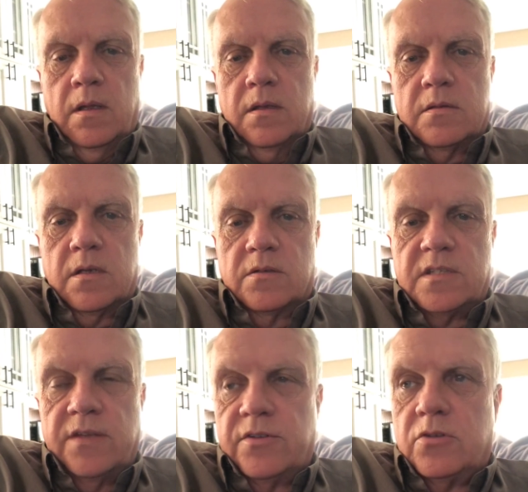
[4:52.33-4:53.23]
so
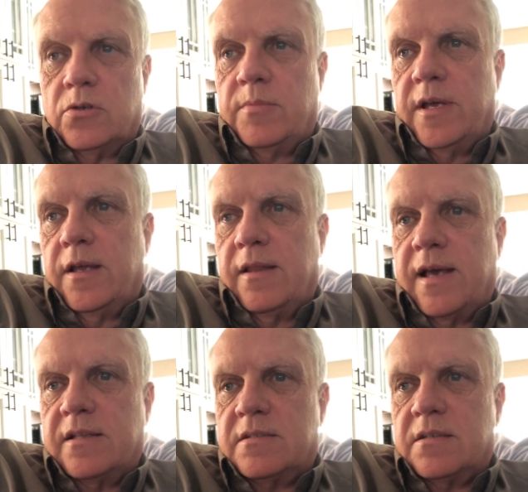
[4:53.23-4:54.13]
Steve the Toolman,
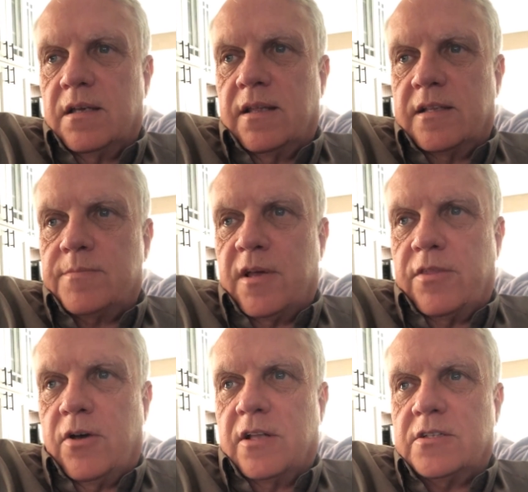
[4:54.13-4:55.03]
that's my
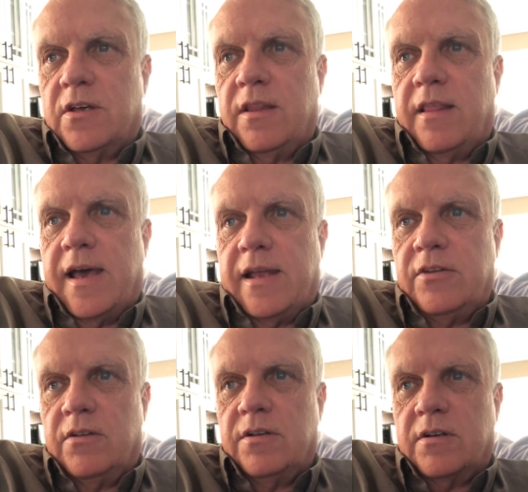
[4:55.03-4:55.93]
thoughts on that.
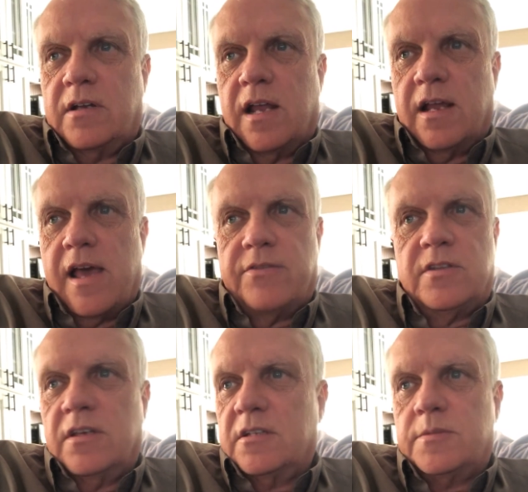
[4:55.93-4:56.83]
You kind of have
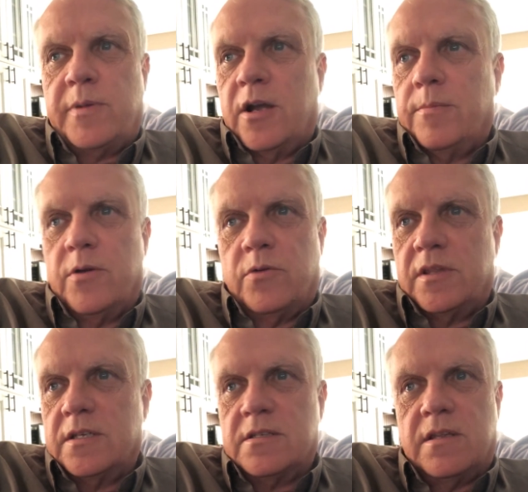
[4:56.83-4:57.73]
to experiment with
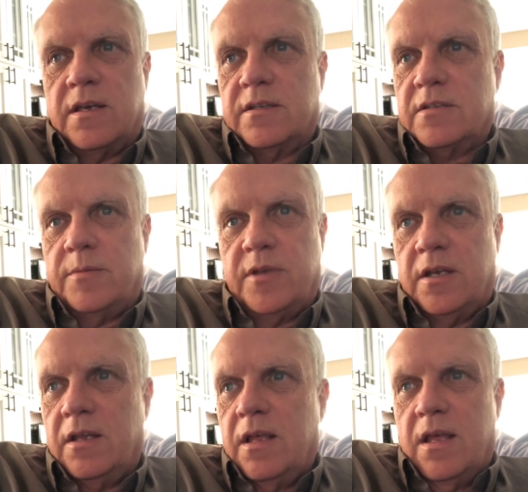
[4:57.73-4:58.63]
these things. I mean,
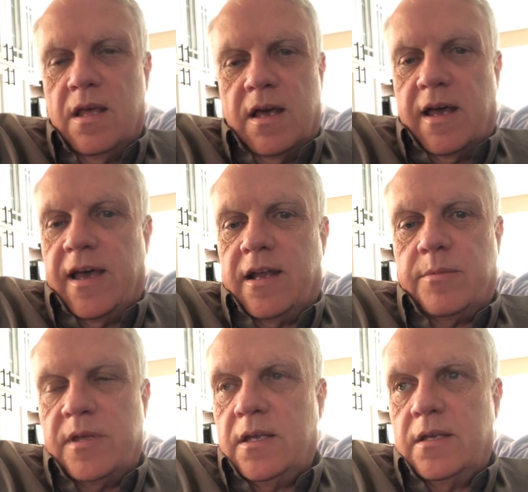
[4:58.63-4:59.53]
I had them
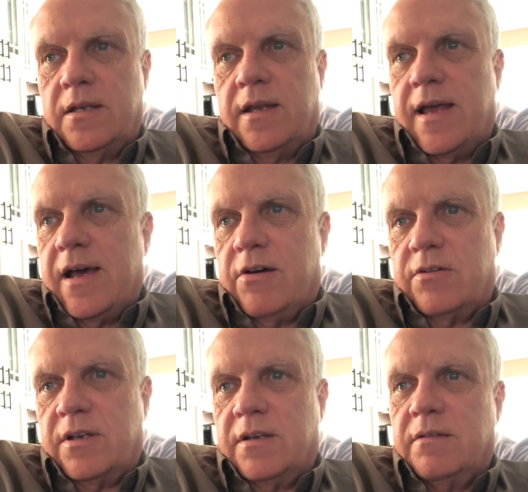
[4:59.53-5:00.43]
in and out
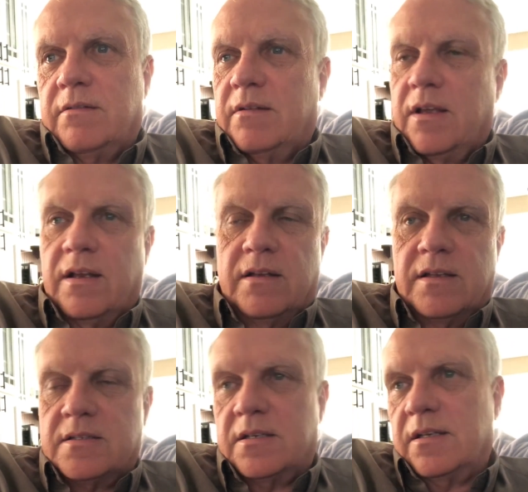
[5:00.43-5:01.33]
and
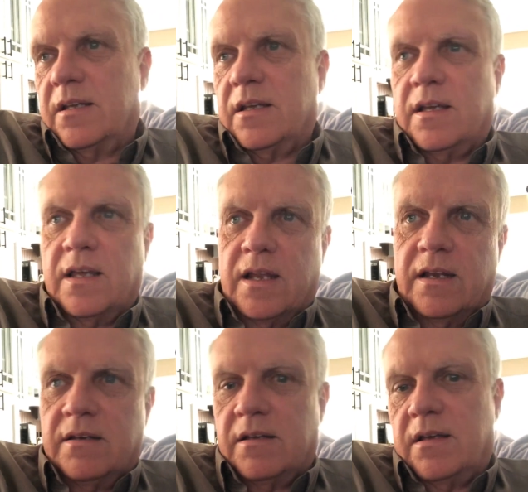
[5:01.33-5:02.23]
listening, and
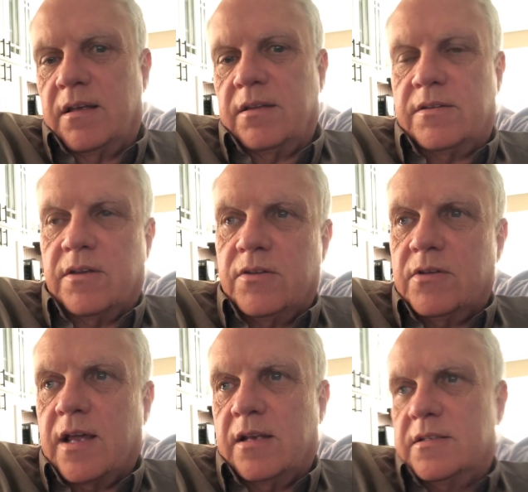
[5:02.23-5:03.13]
so you
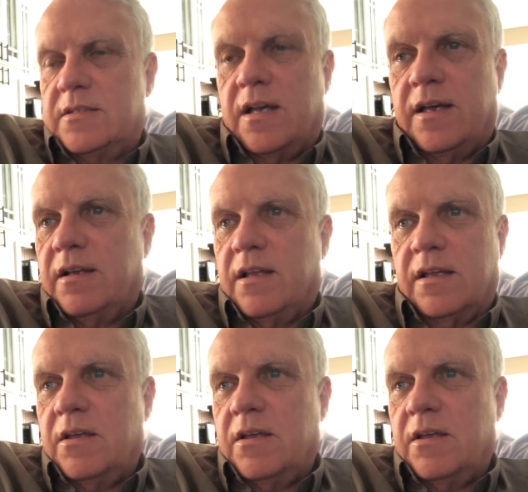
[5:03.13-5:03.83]
got to decide like